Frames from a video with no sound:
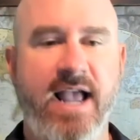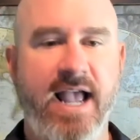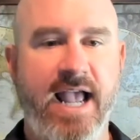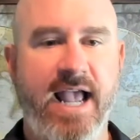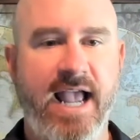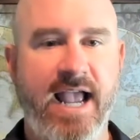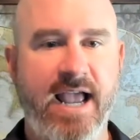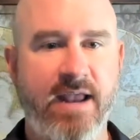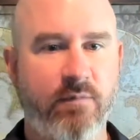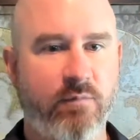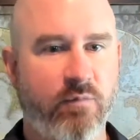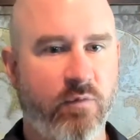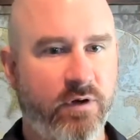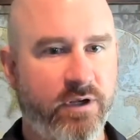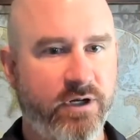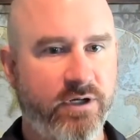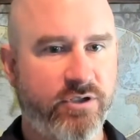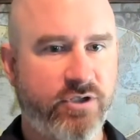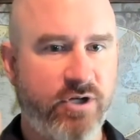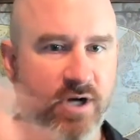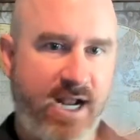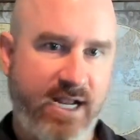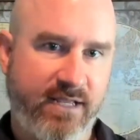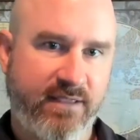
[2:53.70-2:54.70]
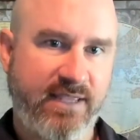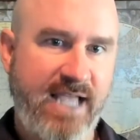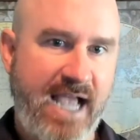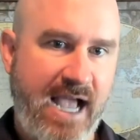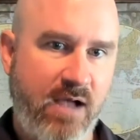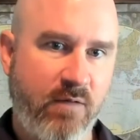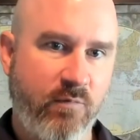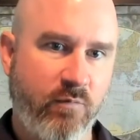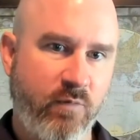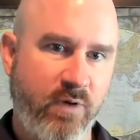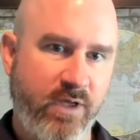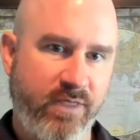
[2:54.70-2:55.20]
And we're going to track
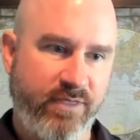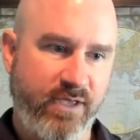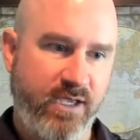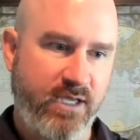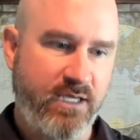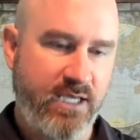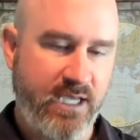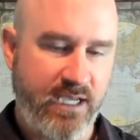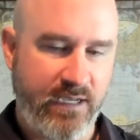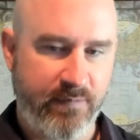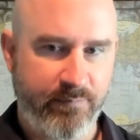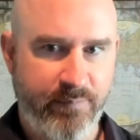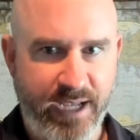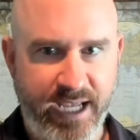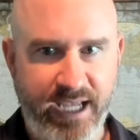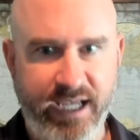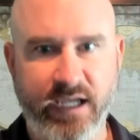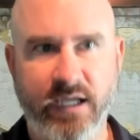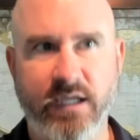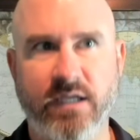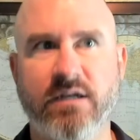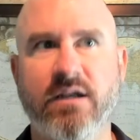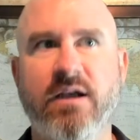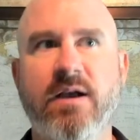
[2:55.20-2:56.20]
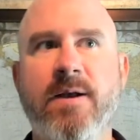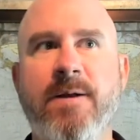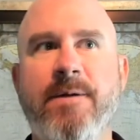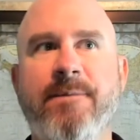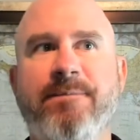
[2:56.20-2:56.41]
that with a campaign